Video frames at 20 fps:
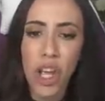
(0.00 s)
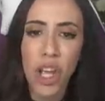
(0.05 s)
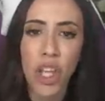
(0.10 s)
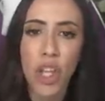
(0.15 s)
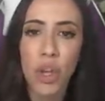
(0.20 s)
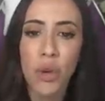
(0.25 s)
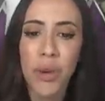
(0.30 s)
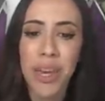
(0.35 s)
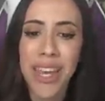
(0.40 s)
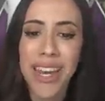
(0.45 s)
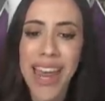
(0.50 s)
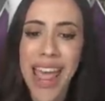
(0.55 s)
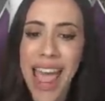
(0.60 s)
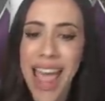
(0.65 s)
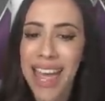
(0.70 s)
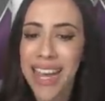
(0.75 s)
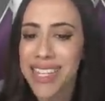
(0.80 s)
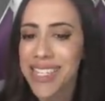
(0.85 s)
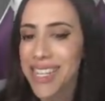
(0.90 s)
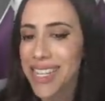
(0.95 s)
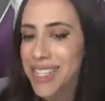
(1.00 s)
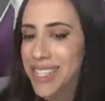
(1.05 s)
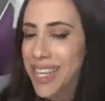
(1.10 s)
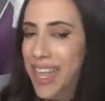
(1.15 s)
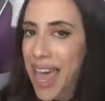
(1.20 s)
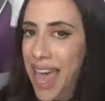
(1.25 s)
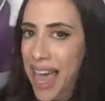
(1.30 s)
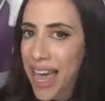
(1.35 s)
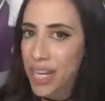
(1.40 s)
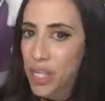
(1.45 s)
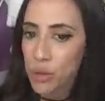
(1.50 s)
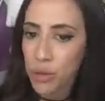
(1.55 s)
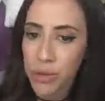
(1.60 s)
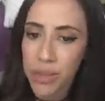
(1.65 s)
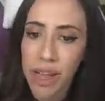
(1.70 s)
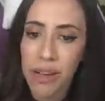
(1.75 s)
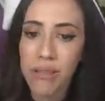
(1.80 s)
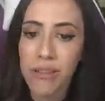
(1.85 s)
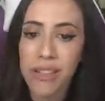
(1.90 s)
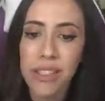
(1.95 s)
You can access cash
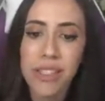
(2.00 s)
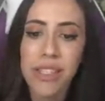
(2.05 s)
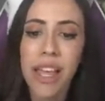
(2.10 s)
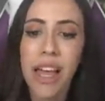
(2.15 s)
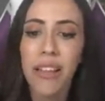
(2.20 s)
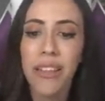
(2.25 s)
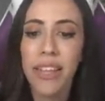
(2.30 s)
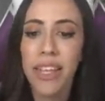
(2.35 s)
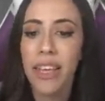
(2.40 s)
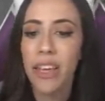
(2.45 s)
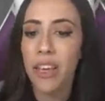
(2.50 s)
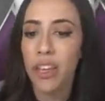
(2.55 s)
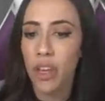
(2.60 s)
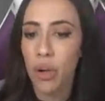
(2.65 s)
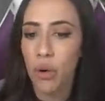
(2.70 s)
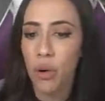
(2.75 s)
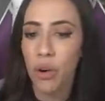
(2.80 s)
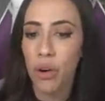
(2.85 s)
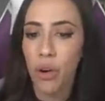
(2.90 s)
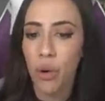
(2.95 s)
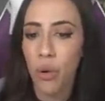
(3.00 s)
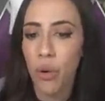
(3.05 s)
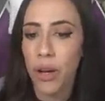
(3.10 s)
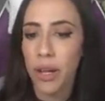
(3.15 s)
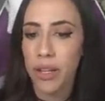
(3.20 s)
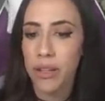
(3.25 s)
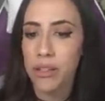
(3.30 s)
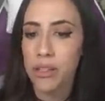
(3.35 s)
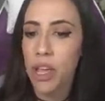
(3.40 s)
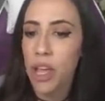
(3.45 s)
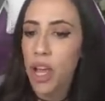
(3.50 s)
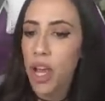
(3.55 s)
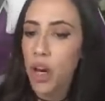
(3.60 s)
without selling your coins.